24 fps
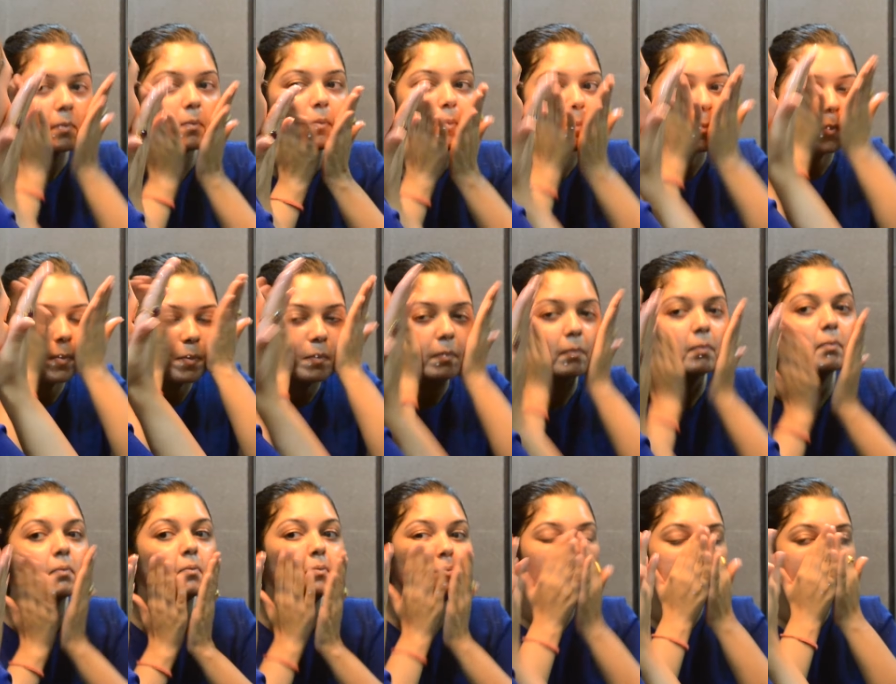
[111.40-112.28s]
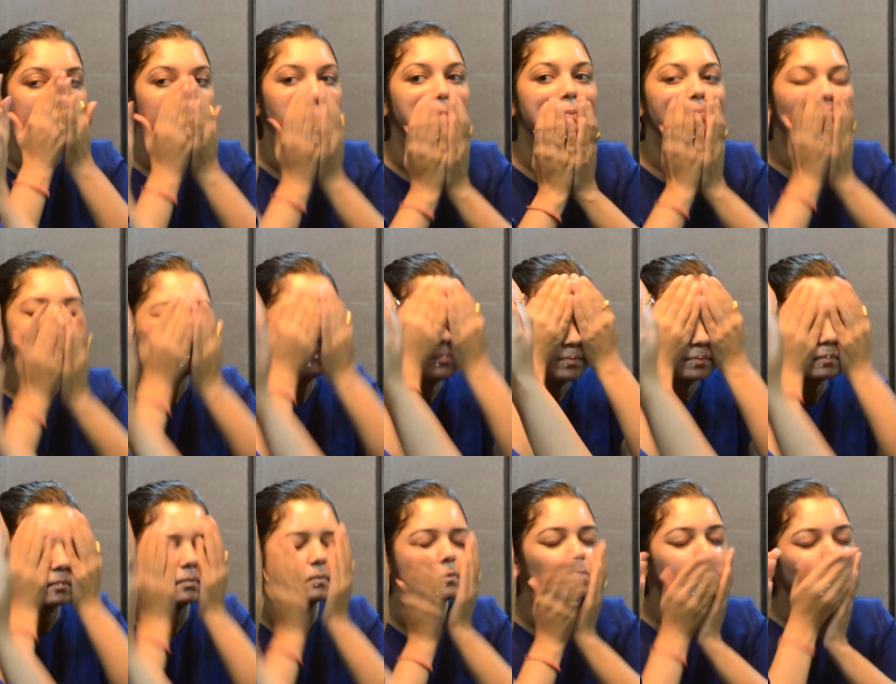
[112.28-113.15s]
And then I'm going to take some
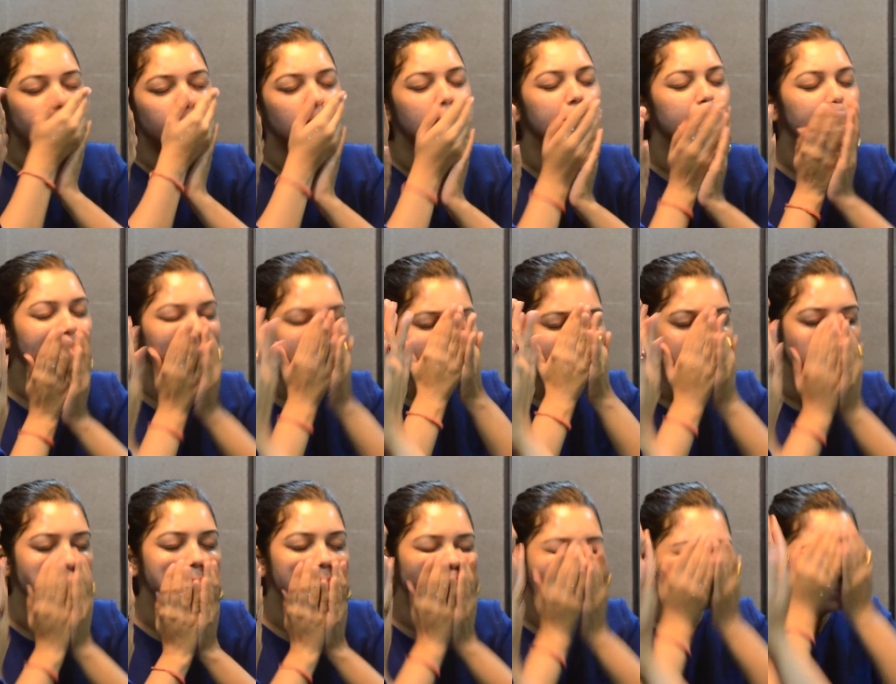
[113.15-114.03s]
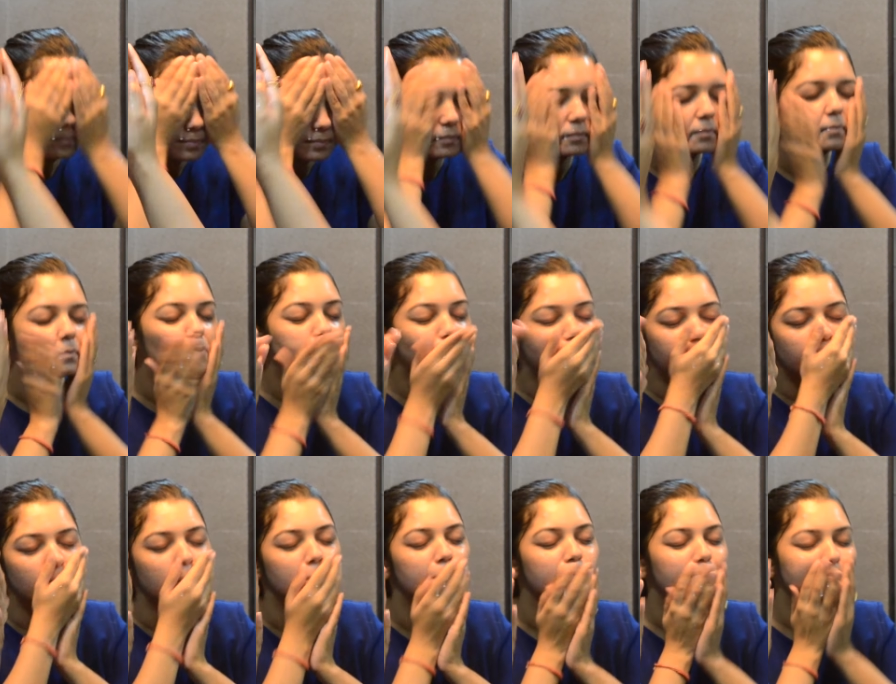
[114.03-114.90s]
water and massage it again
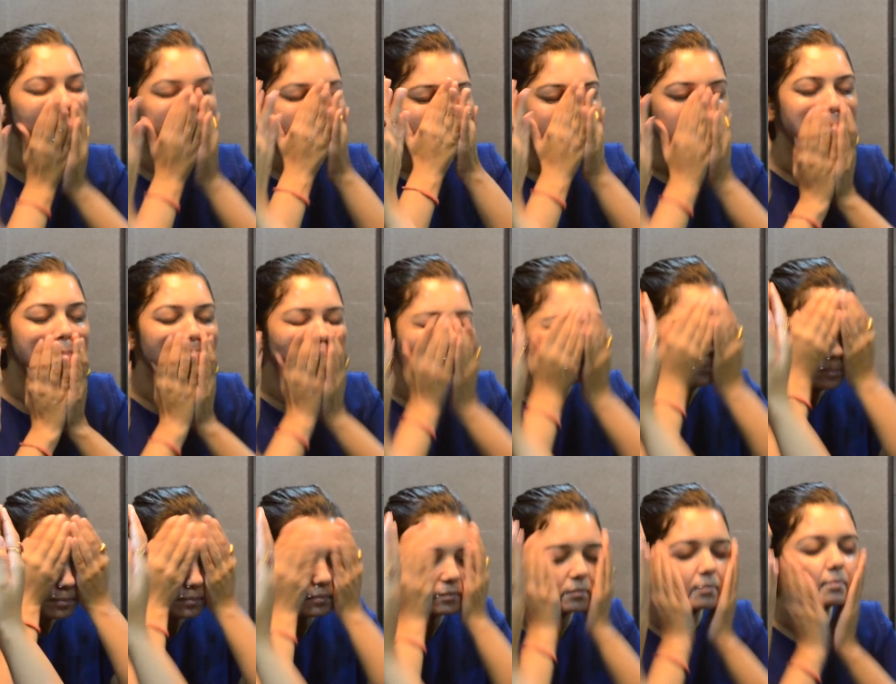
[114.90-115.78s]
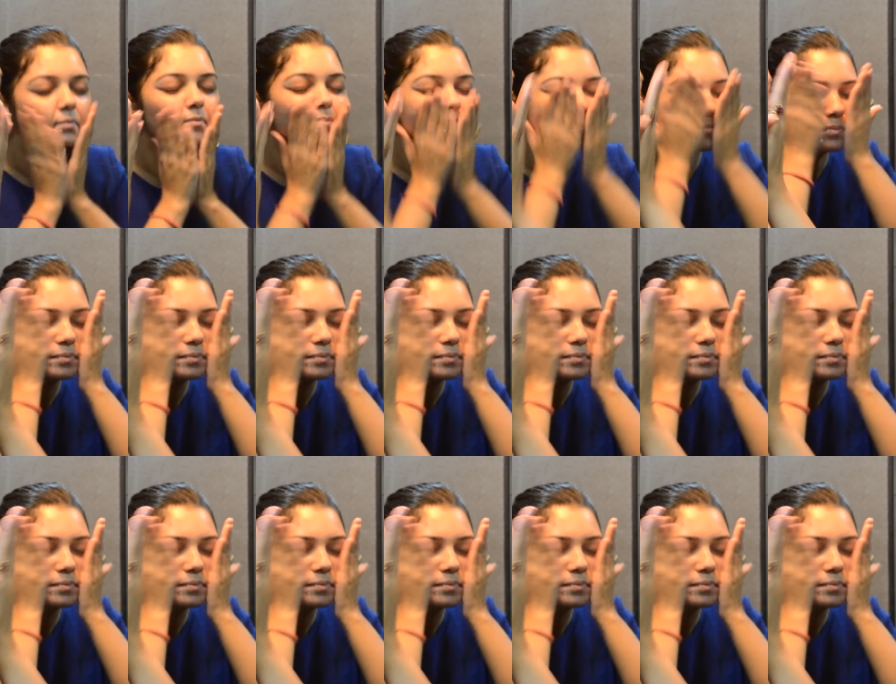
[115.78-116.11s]
and then rinse it off.